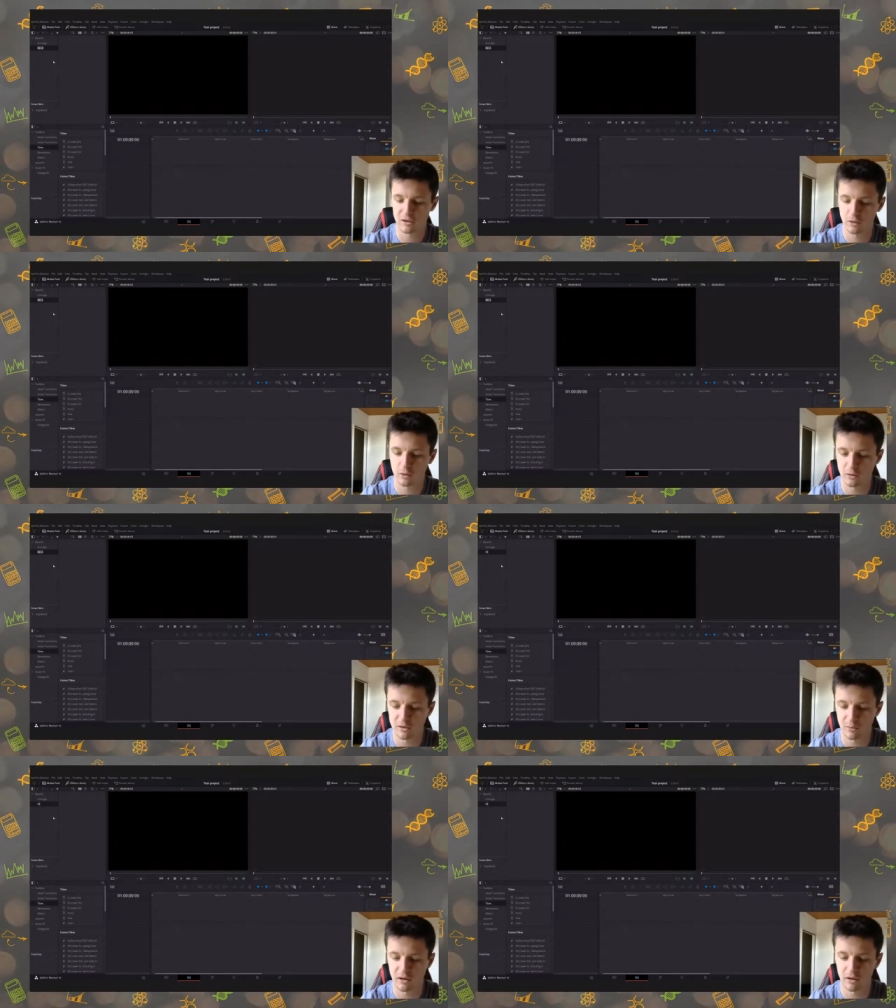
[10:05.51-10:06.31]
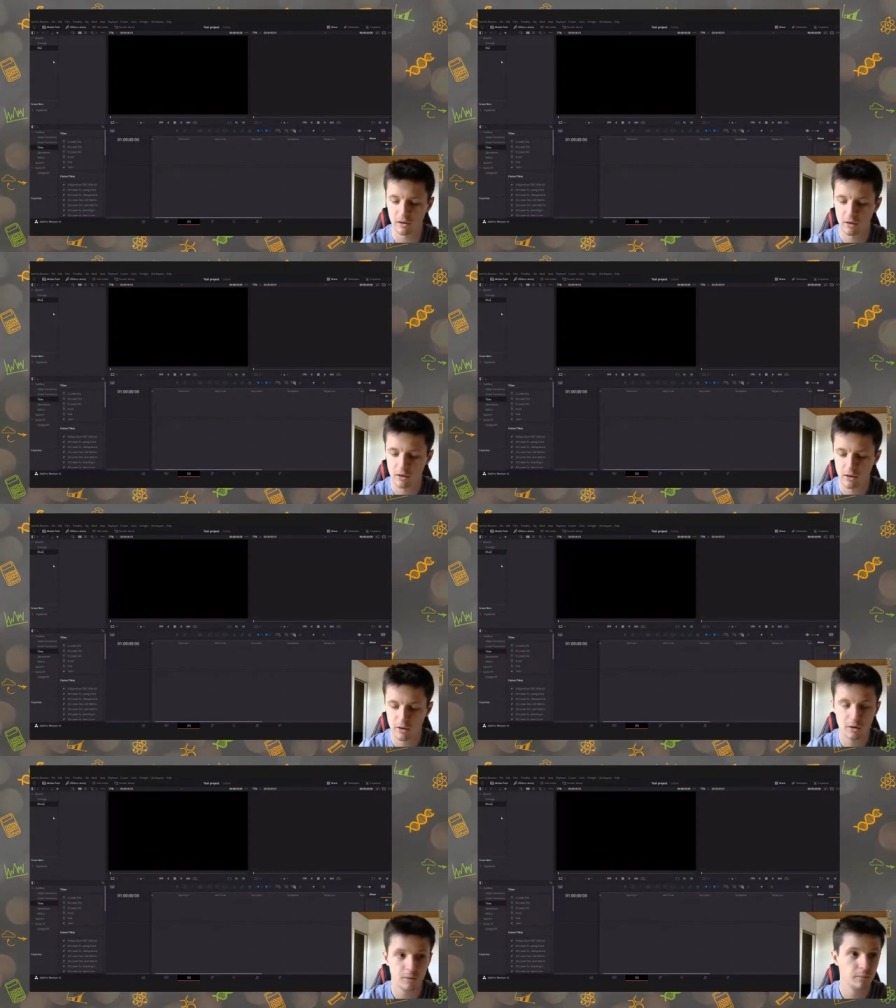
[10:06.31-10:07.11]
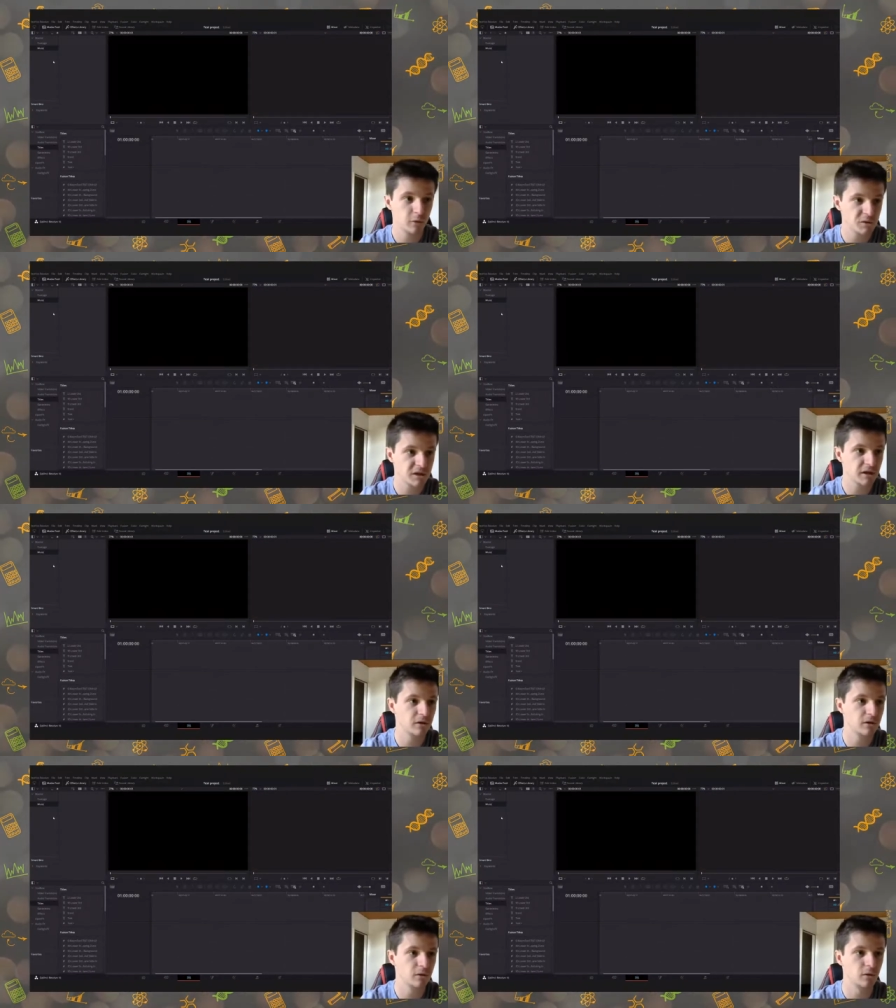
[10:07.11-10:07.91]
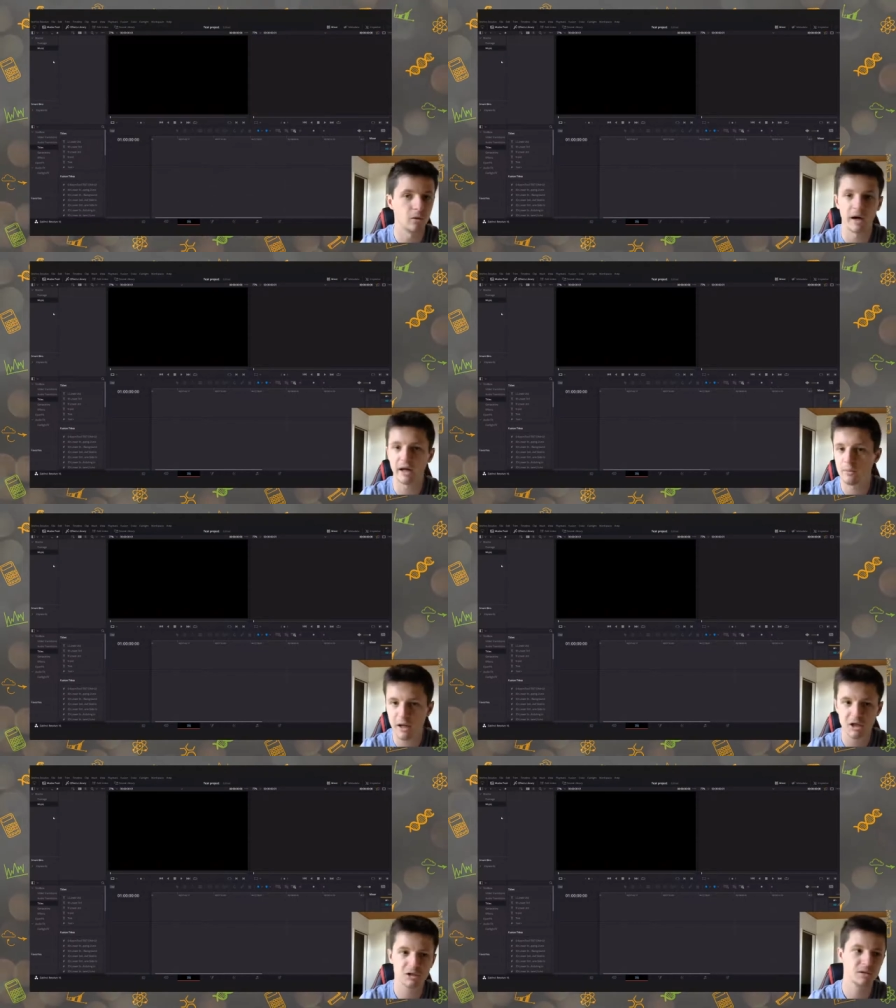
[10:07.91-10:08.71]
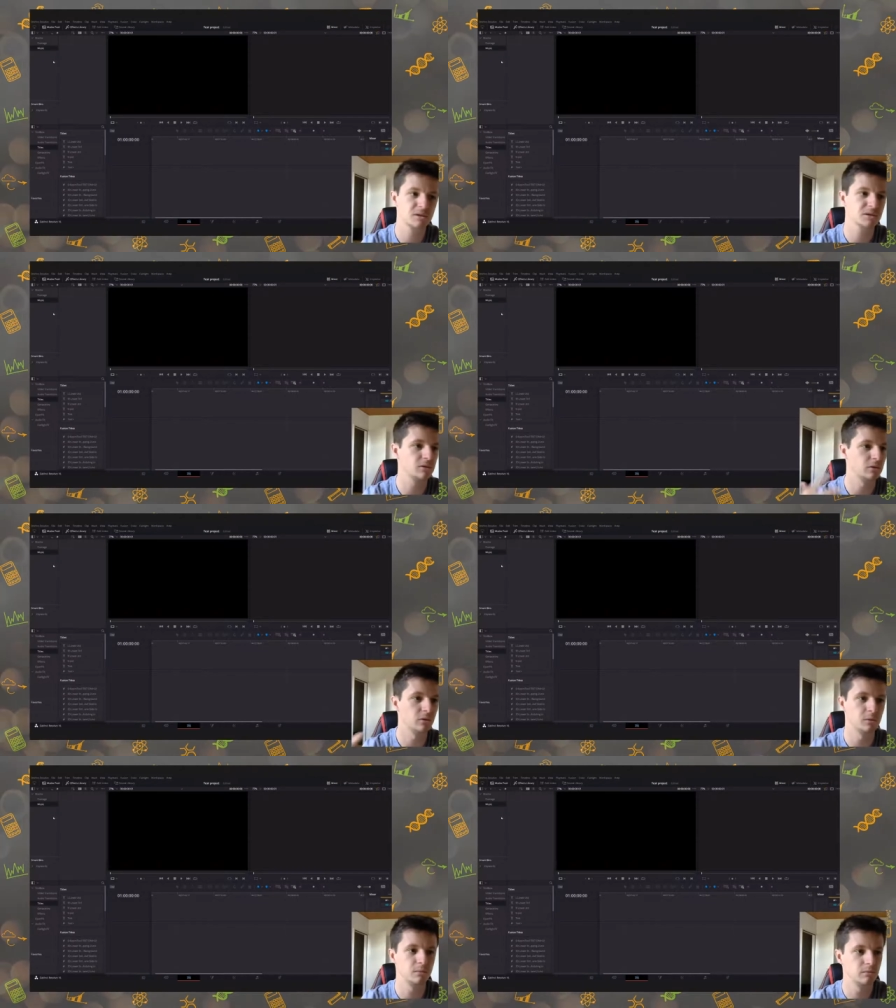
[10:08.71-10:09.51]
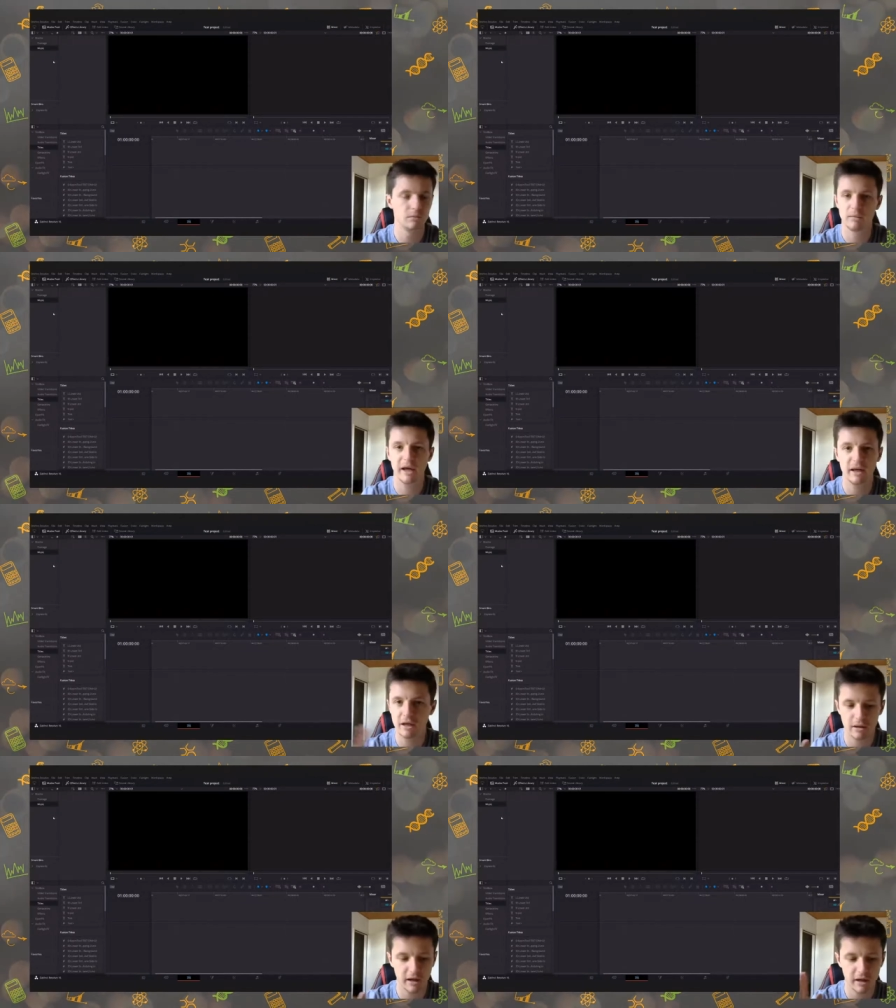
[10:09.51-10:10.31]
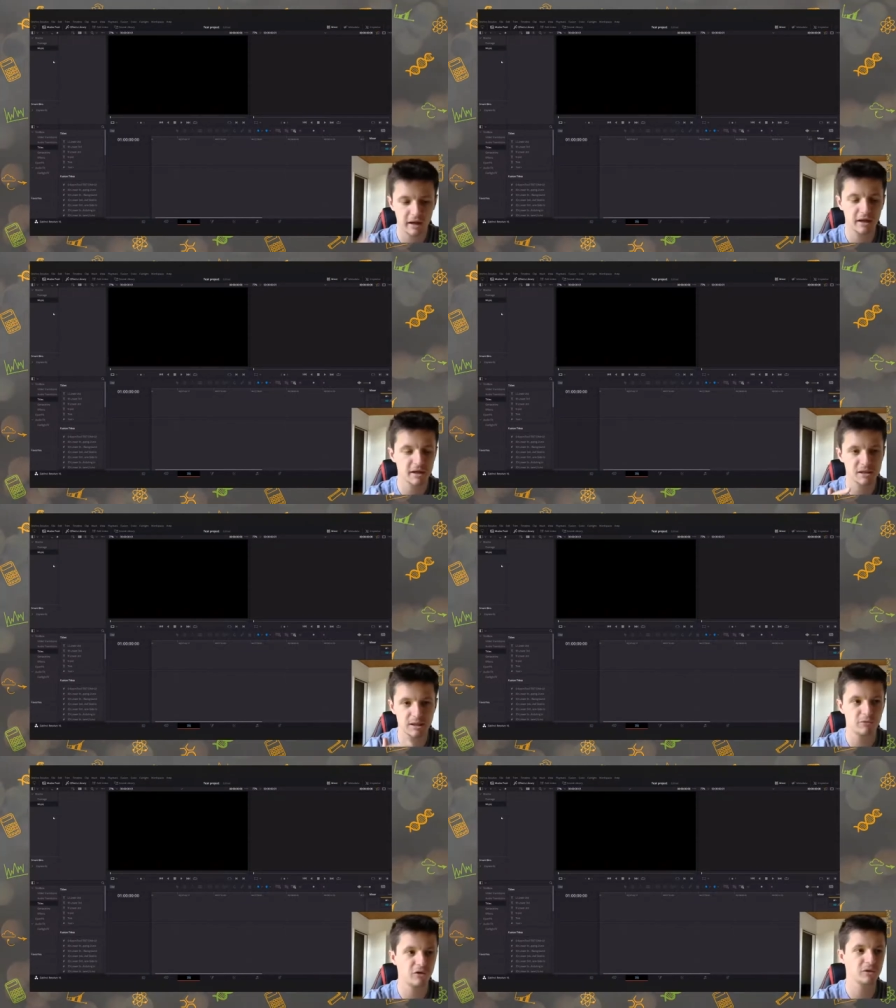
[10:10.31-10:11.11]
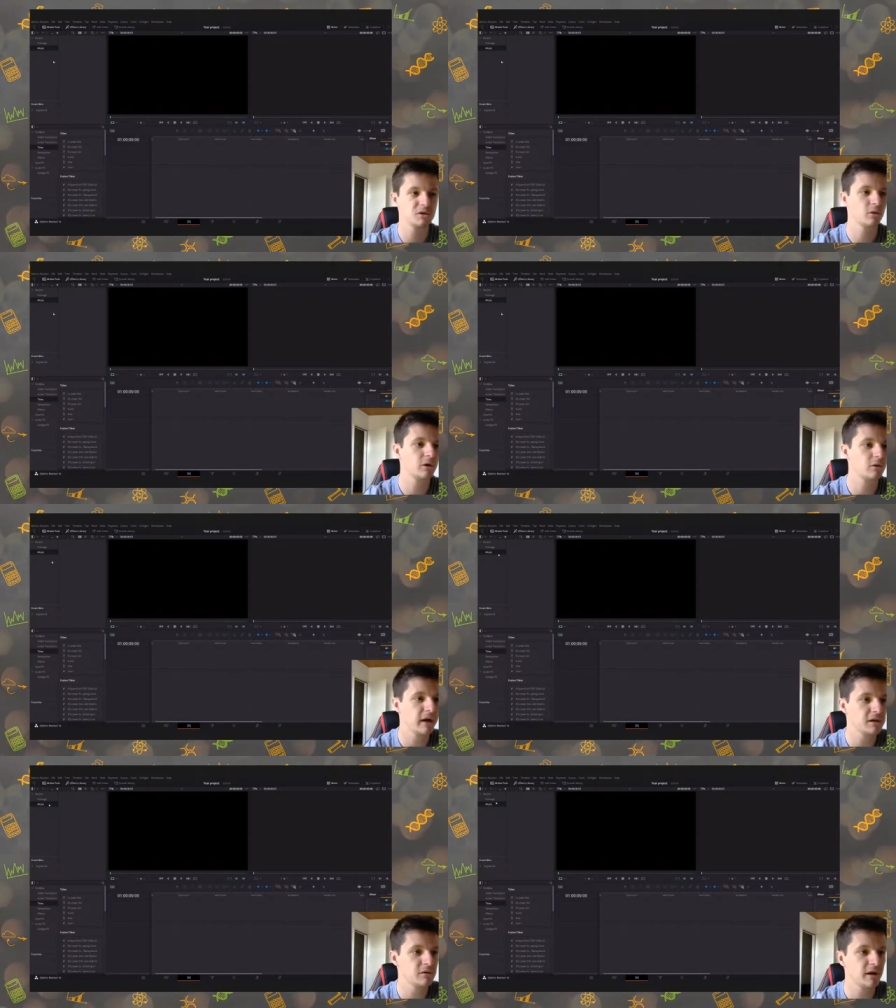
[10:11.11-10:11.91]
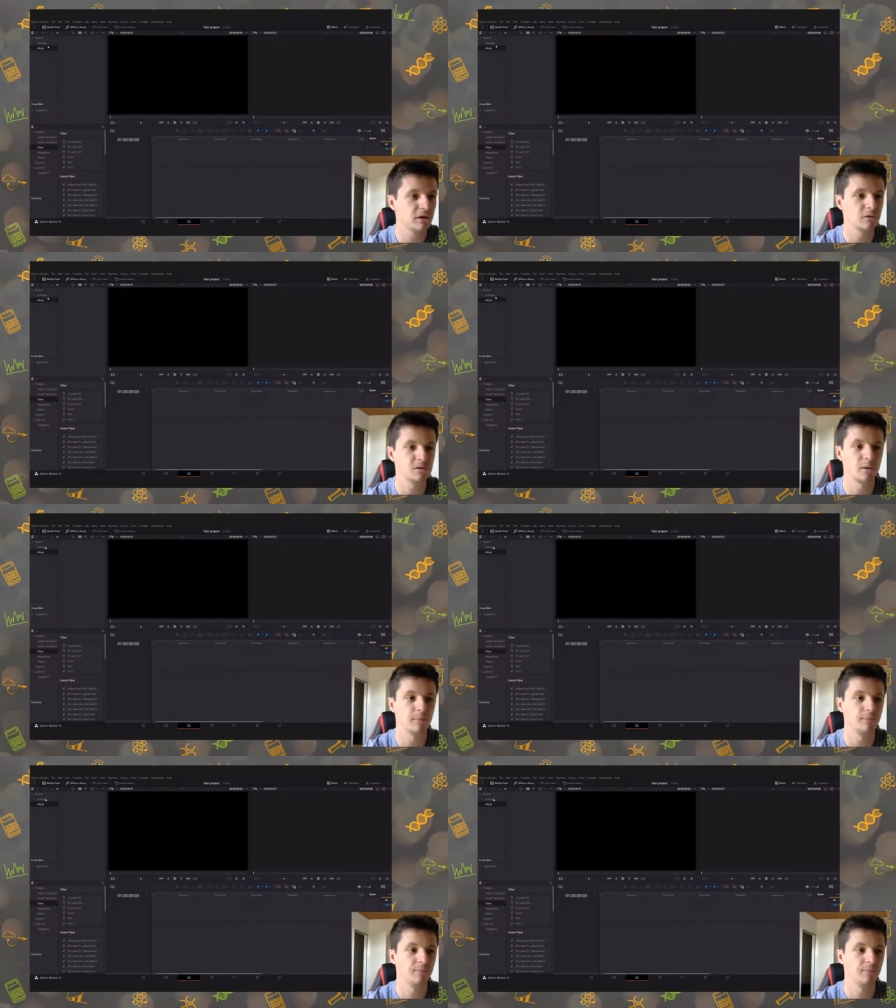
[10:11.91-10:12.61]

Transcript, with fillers: So it could also be music or animations or any, any, any subfolders you want to create, you can do as well.